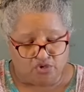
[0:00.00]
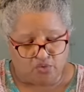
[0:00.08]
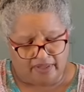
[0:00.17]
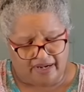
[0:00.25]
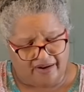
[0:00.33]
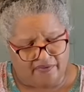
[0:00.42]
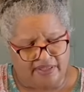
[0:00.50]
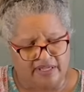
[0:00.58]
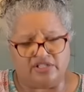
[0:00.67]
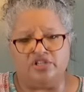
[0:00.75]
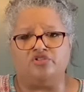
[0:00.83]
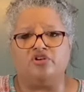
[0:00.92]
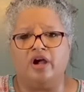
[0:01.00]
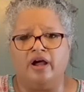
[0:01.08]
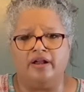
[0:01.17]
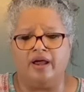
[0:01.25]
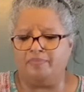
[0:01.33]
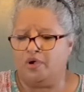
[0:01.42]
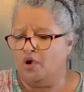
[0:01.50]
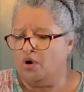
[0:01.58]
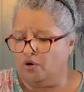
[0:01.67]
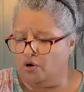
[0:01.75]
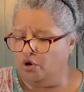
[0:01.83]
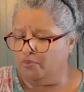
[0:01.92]
sure that everything's either cut up
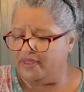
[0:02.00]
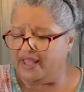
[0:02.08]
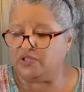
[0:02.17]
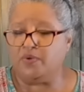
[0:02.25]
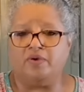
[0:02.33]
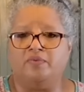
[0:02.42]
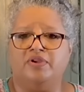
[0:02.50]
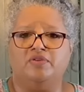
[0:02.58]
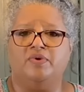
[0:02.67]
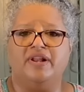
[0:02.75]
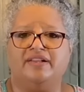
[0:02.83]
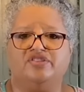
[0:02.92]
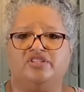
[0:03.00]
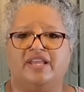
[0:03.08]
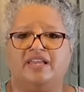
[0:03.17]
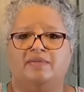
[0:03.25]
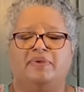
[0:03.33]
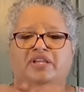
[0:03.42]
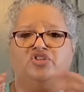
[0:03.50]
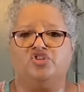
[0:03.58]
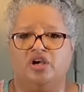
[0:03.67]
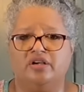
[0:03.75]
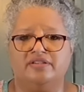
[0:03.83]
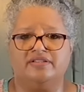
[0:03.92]
or open. That's why we're not just taking big
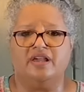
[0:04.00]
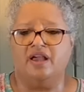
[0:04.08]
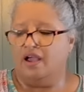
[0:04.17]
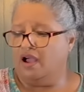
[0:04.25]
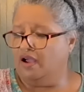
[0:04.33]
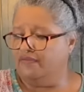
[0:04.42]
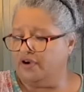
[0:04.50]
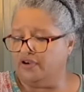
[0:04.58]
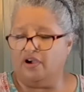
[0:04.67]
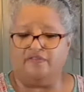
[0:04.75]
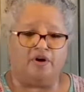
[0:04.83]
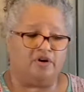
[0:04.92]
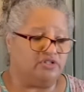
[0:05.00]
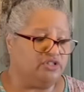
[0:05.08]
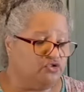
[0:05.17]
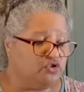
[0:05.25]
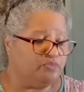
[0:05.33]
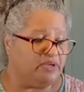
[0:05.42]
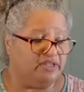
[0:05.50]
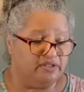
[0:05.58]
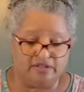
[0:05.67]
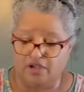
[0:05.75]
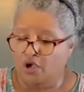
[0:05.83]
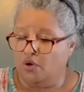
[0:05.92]
chunks of our citrus
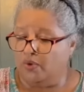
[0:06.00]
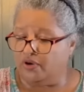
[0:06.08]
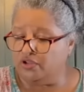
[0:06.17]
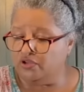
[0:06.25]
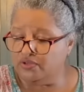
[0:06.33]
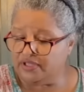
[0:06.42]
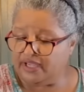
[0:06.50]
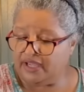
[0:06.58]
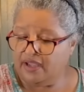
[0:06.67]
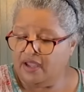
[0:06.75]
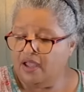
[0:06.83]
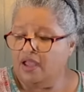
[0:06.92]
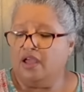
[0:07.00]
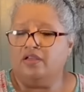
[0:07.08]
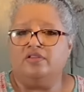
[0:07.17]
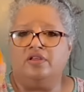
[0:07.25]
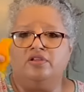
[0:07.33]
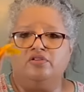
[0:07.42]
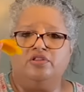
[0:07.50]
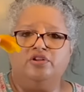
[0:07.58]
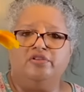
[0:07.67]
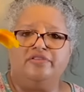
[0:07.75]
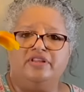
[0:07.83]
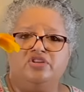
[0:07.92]
peels. We're using
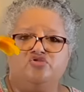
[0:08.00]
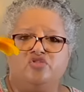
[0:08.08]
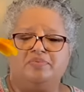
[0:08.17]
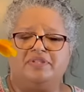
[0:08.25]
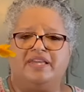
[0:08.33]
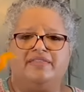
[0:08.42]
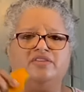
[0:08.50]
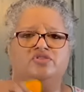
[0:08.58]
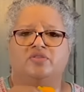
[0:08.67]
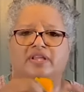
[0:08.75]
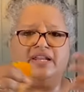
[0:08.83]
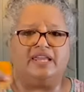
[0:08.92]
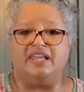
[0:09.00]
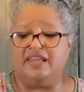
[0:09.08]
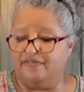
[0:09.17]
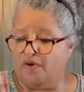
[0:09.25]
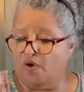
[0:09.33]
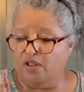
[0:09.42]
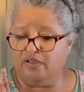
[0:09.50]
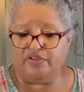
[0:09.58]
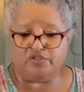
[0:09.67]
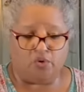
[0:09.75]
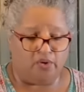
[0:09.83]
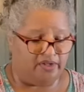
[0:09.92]
little thin strips like this so that it can give all of
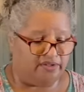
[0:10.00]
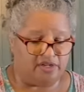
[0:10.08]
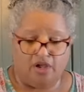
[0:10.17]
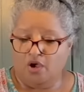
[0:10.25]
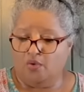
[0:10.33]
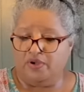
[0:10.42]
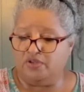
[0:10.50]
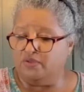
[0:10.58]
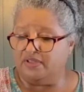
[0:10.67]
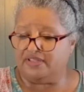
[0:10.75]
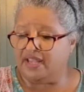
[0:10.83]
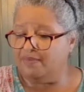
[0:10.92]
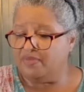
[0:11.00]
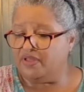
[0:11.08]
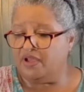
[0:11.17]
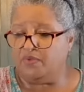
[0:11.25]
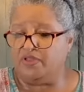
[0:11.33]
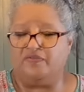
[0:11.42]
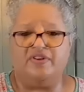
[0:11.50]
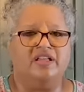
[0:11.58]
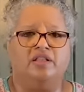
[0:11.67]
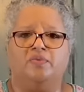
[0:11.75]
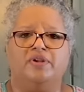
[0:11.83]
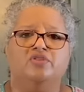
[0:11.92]
its oils. We do the same thing with the
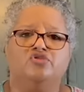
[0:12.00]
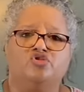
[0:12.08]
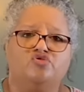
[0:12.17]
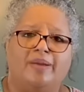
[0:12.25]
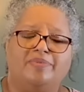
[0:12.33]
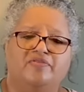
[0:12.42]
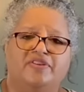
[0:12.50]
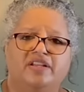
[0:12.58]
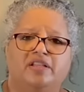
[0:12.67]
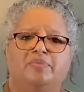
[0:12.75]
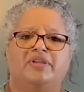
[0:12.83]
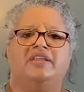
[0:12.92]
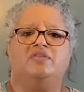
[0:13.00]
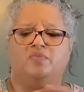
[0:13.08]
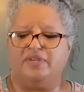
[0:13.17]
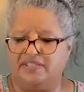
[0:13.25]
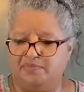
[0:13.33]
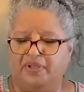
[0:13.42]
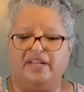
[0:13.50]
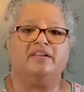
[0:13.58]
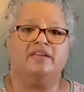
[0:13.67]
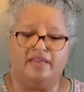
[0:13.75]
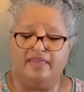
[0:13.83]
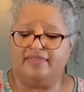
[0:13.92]
vanilla. We don't just drop the vanilla bean in, we split it.
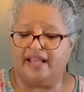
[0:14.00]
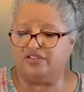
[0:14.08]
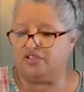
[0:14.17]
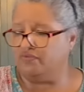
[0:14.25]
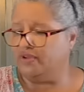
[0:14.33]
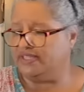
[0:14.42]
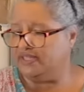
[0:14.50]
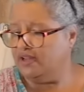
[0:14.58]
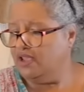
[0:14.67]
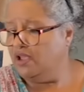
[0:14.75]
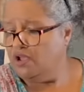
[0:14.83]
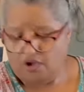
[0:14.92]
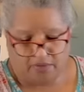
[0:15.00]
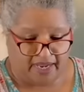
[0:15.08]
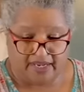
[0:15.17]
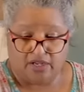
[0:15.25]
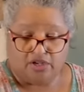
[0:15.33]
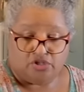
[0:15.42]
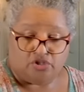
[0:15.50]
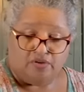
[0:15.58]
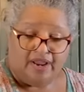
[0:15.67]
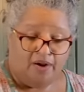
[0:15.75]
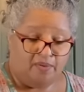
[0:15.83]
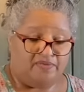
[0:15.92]
That's the reason. Okay, so
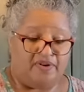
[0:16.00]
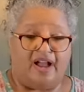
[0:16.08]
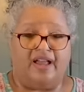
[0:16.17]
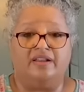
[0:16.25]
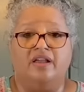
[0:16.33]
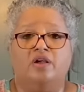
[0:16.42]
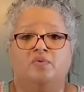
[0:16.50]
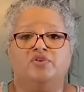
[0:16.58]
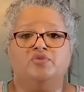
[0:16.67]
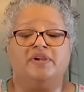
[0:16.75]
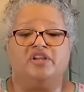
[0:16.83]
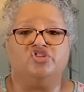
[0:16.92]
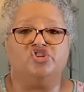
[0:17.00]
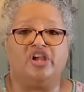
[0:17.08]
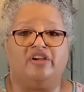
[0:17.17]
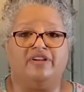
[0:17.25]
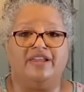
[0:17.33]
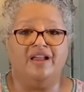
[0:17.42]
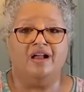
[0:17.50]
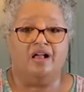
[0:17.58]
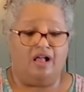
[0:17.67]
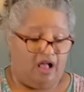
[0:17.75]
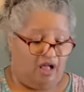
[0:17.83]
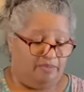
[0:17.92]
now we're doing a cherry
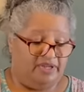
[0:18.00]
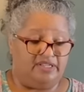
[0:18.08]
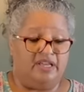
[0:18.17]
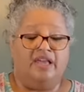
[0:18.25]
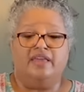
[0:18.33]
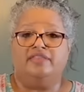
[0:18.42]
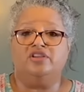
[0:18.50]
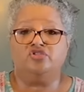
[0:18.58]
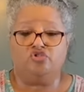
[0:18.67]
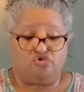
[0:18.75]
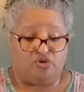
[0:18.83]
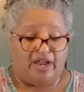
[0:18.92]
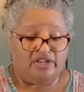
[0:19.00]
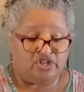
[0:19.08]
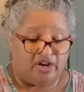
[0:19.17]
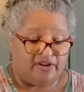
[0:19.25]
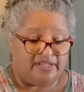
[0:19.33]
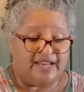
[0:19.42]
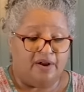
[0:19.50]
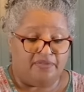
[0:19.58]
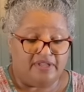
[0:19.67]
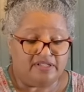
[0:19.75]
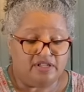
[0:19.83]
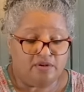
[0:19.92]
almond. These are dried cherries. Now,
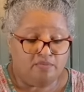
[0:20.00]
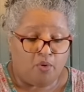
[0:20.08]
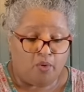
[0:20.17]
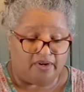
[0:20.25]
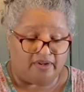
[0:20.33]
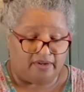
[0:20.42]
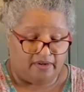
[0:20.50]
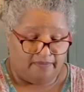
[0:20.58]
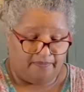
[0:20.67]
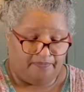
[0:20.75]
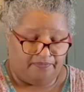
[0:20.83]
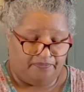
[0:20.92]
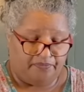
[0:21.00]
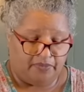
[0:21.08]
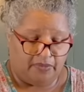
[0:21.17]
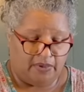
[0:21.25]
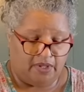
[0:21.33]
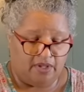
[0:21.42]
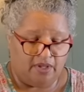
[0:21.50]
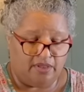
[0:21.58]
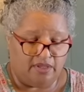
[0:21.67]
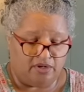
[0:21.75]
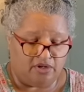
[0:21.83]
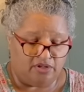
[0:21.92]
this is important.
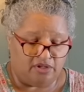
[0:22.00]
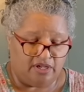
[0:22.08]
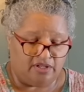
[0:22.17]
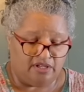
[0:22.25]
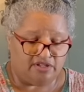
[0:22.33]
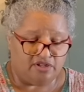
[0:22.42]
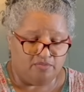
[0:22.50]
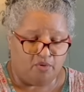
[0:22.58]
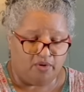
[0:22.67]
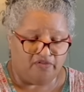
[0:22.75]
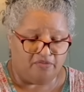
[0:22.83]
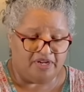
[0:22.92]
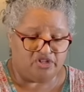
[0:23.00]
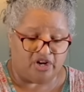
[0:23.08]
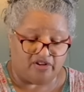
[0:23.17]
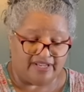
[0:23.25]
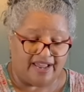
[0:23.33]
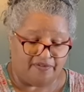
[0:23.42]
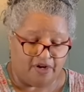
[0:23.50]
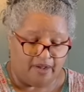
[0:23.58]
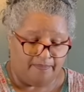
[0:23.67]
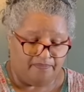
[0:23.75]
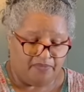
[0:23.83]
This is important for me to share. It's 1/2 cup.